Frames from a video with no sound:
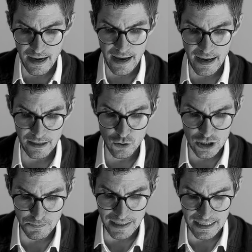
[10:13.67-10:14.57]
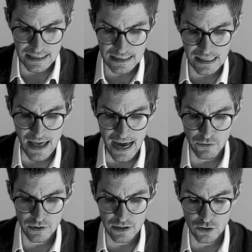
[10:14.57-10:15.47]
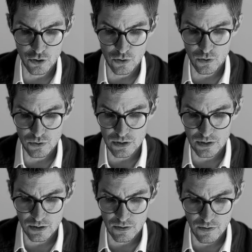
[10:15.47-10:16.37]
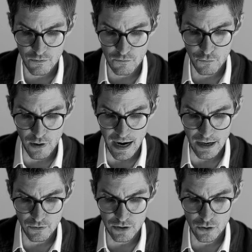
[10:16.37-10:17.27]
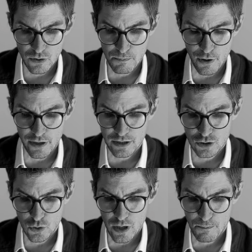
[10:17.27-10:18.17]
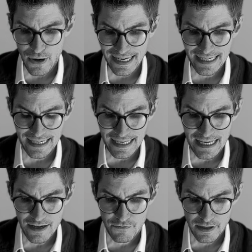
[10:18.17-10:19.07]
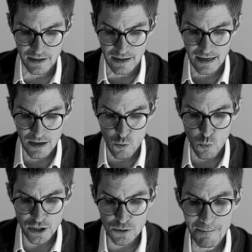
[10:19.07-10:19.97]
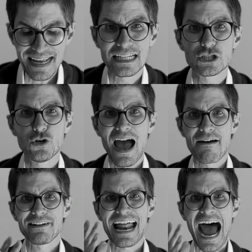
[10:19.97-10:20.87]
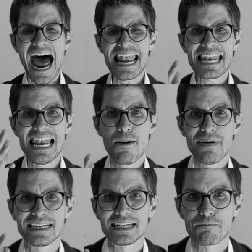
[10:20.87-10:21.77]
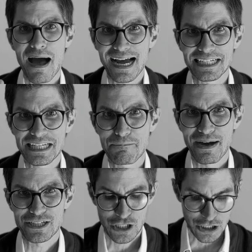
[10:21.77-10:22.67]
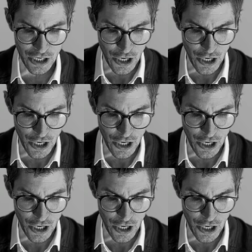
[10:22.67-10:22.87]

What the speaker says: and you're spending still 100 euros for a 100 euro product, so you're breaking even, which means you have an unlimited marketing budget.